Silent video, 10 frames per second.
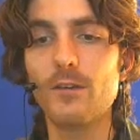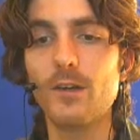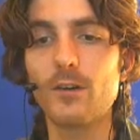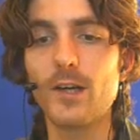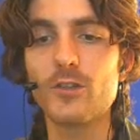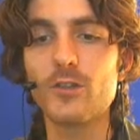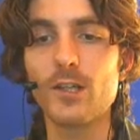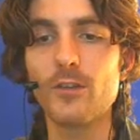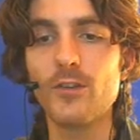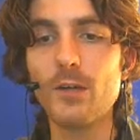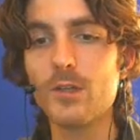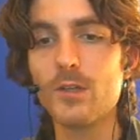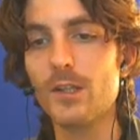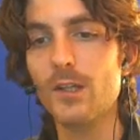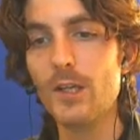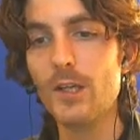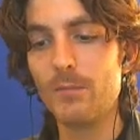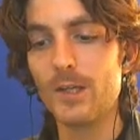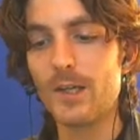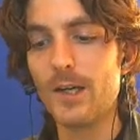right channel separately,
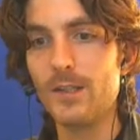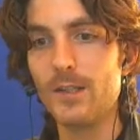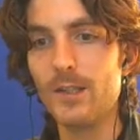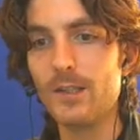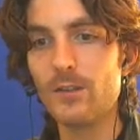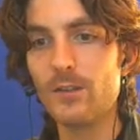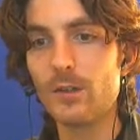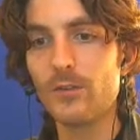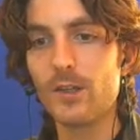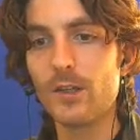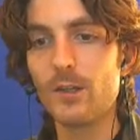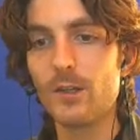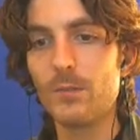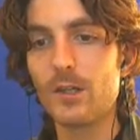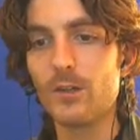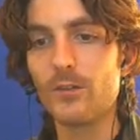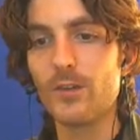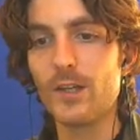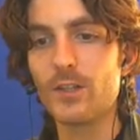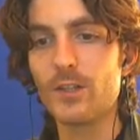but I delete those because
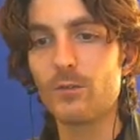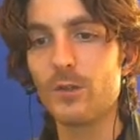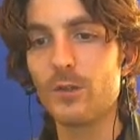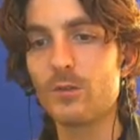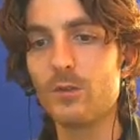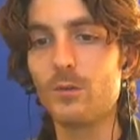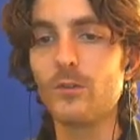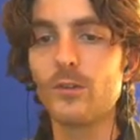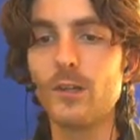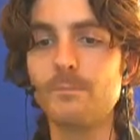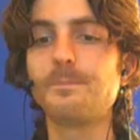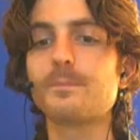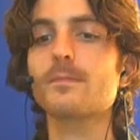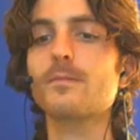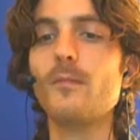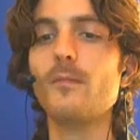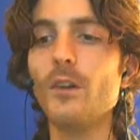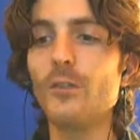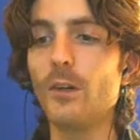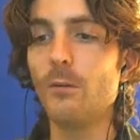I just want to use
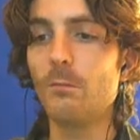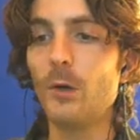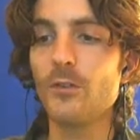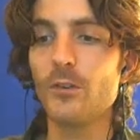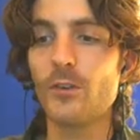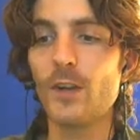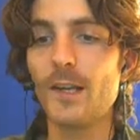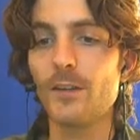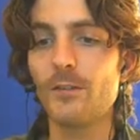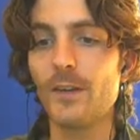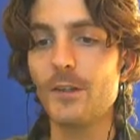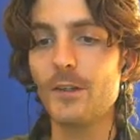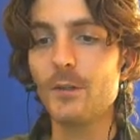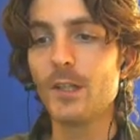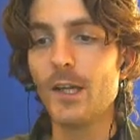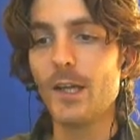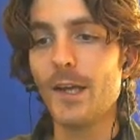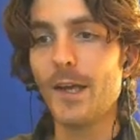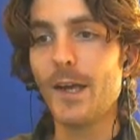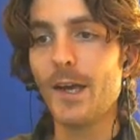the both sliders value.
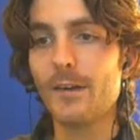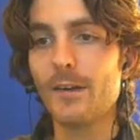And